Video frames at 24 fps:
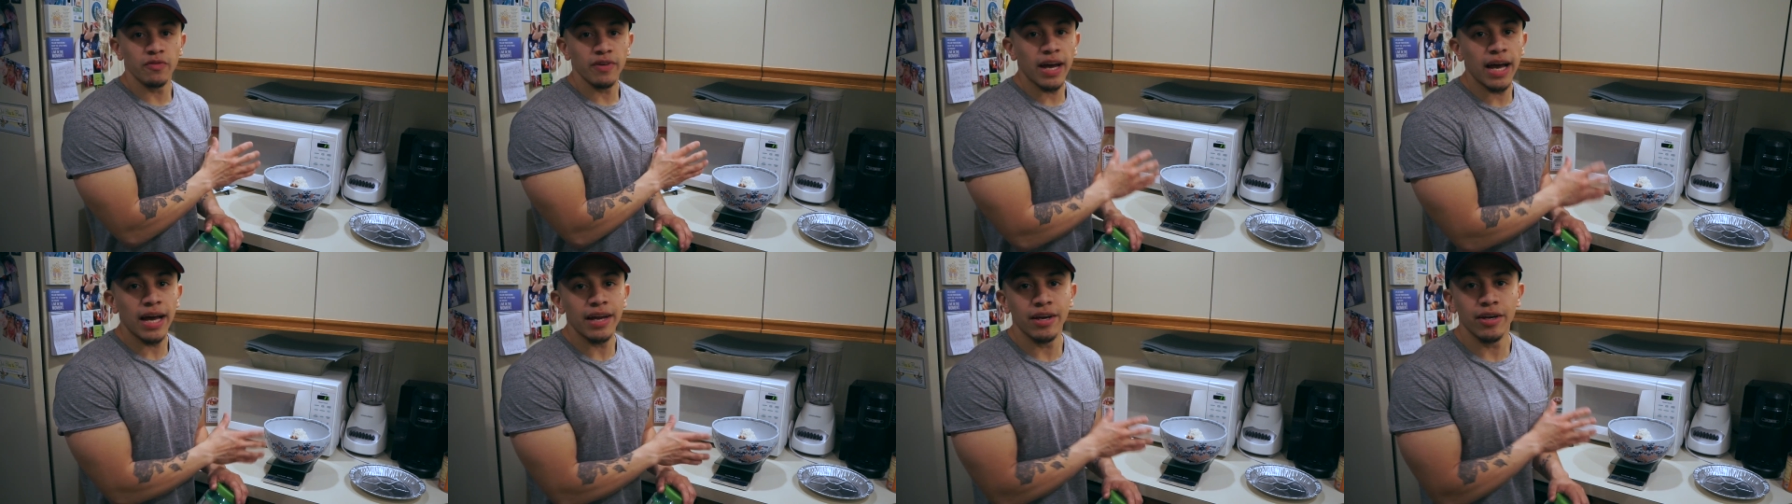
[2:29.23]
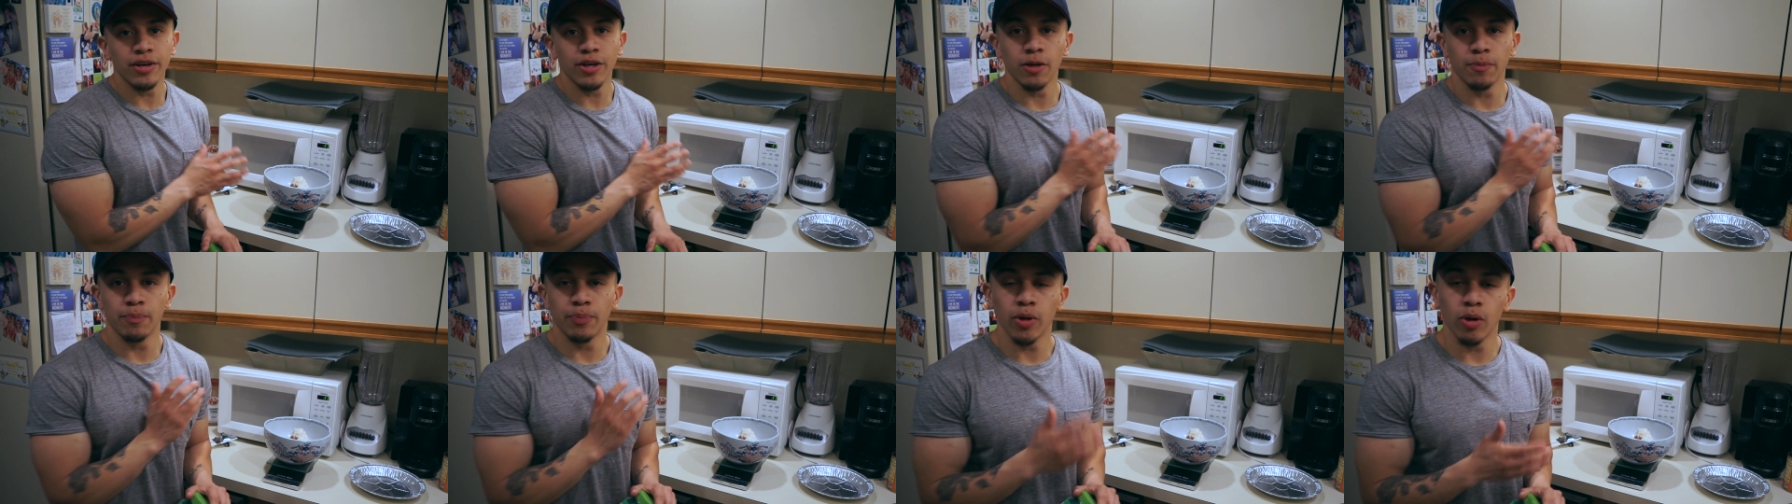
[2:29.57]
added
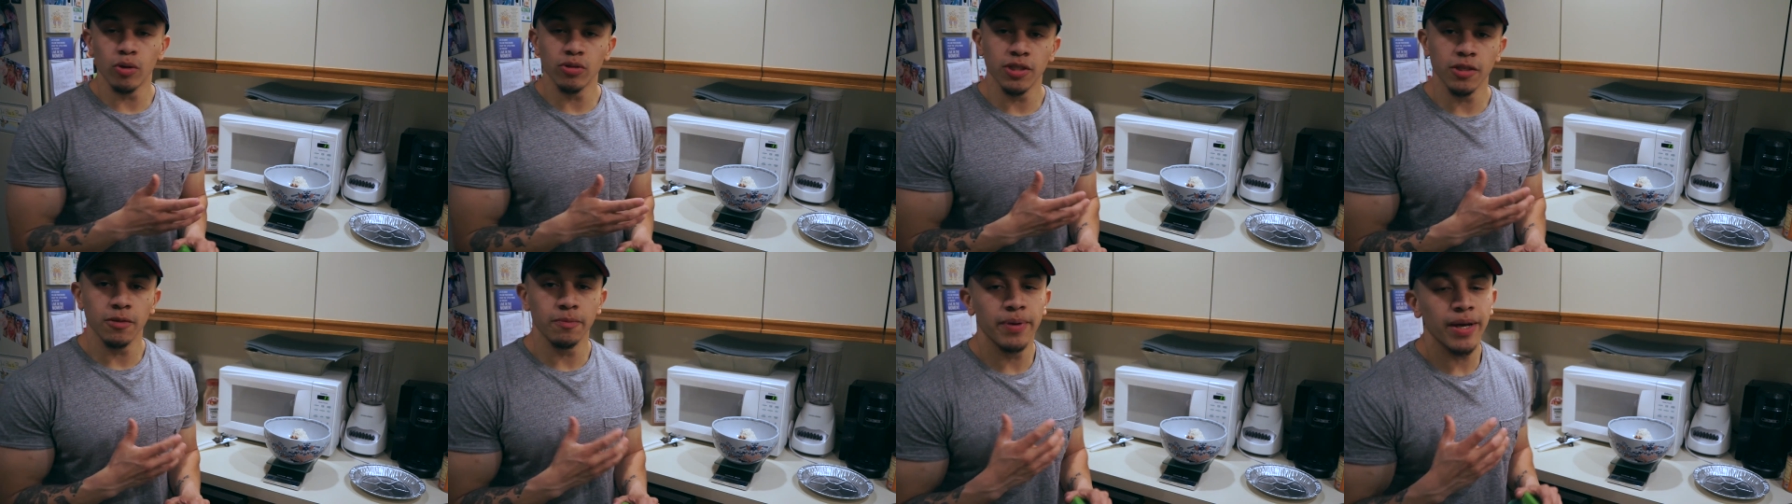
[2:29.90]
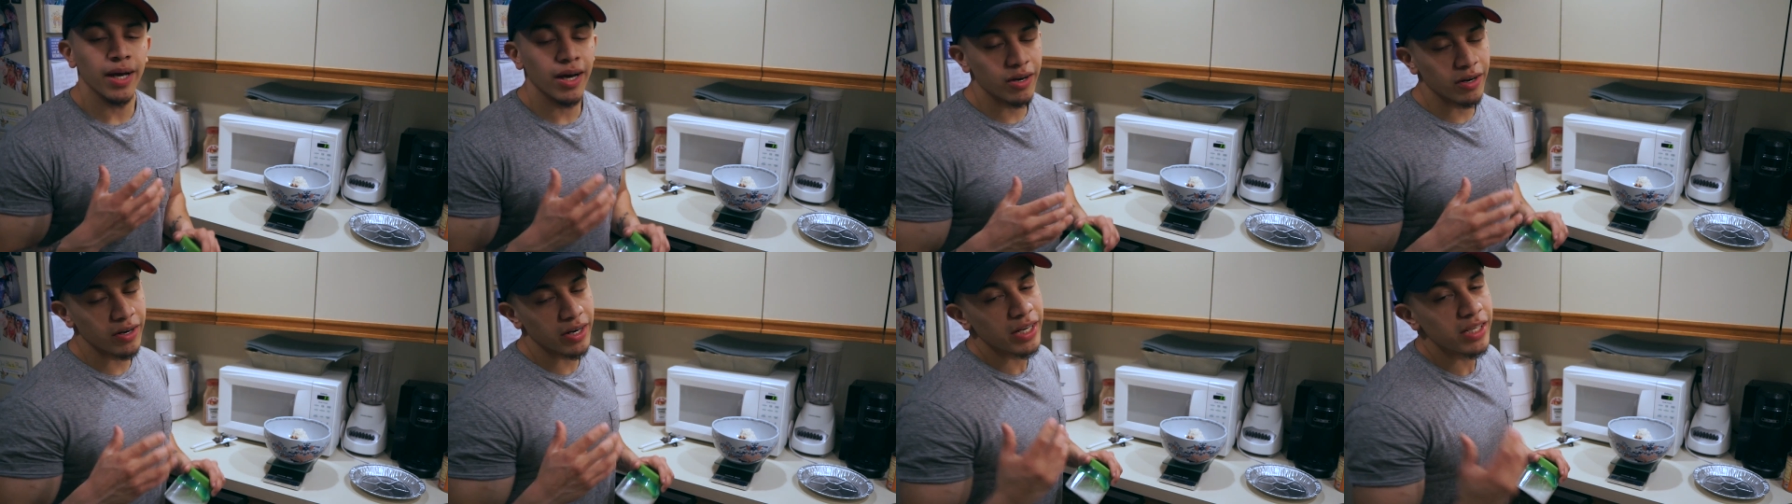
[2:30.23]
your protein
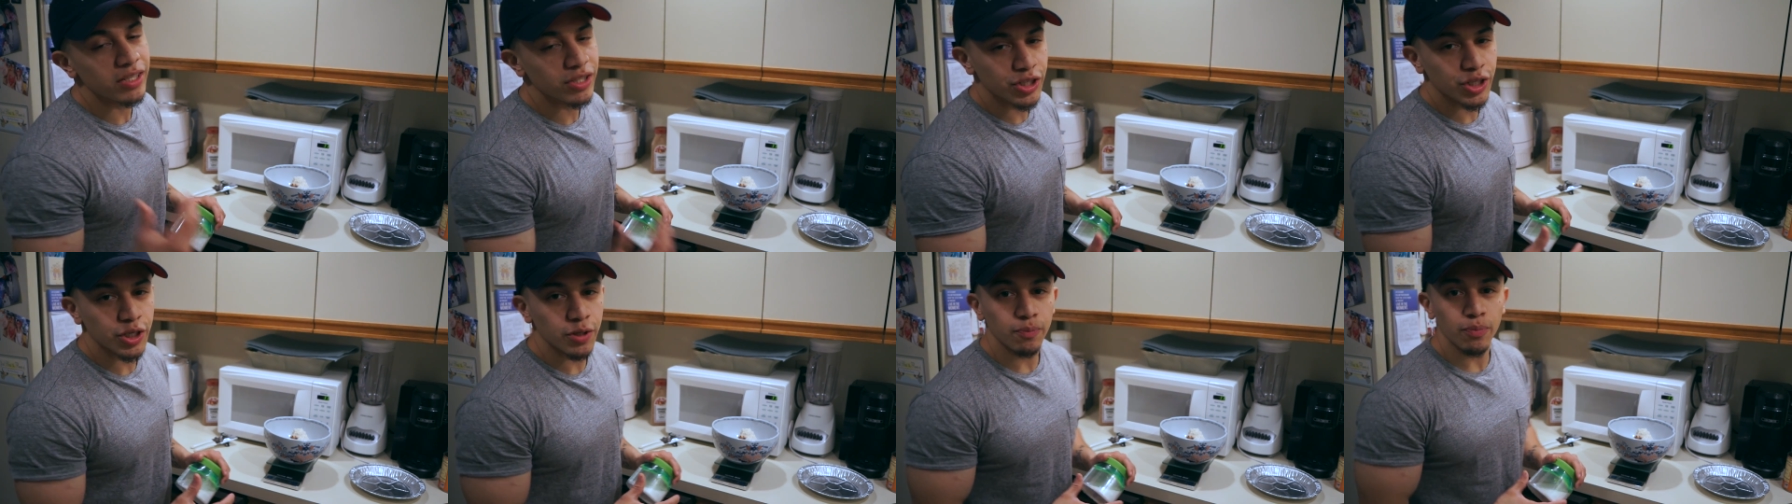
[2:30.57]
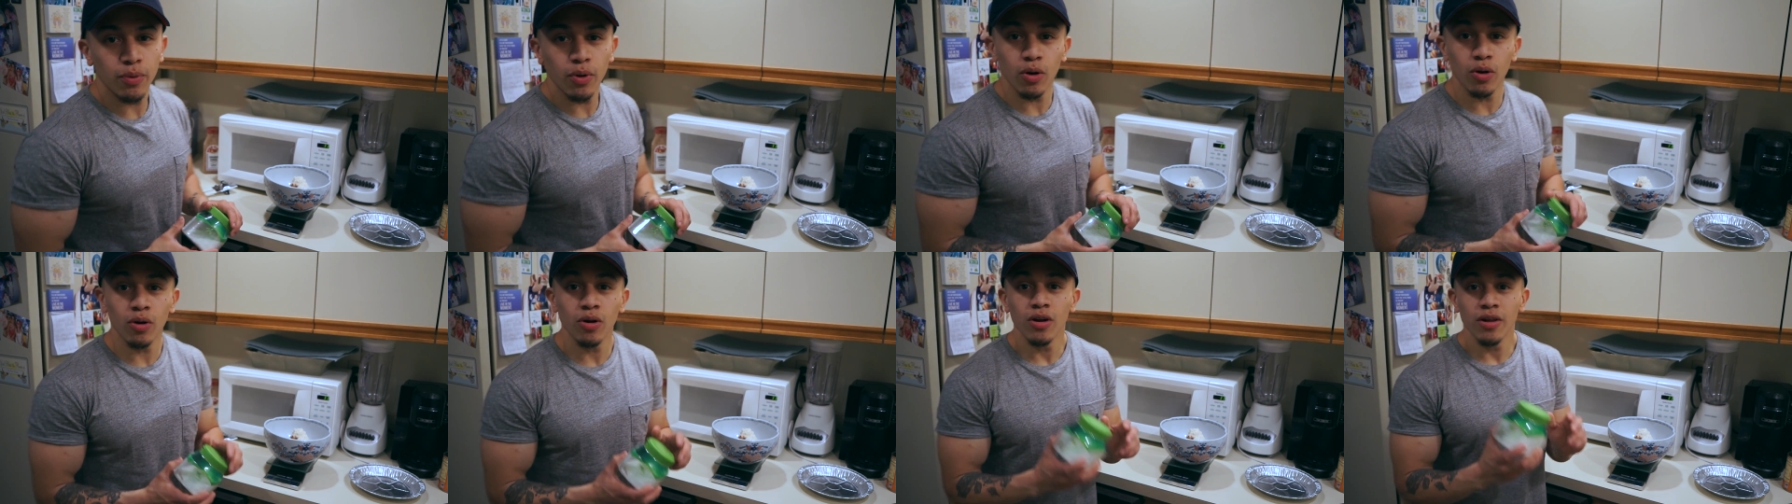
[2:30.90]
powder into your
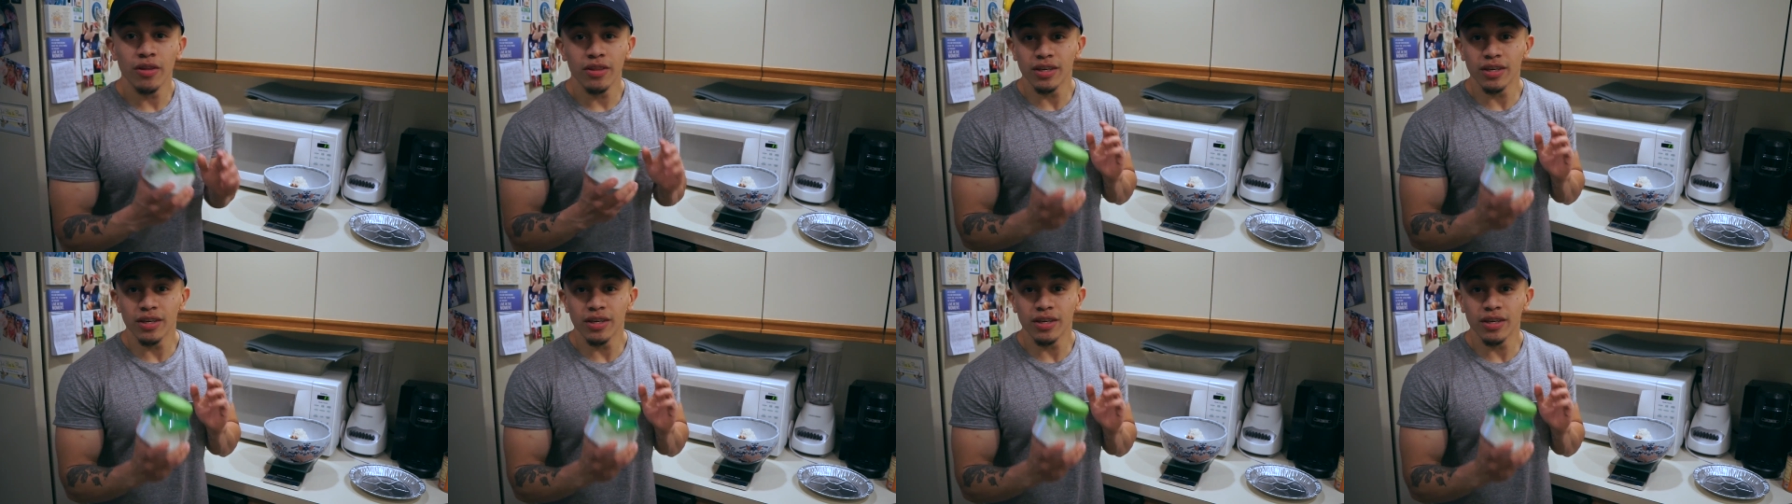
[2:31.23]
bowl,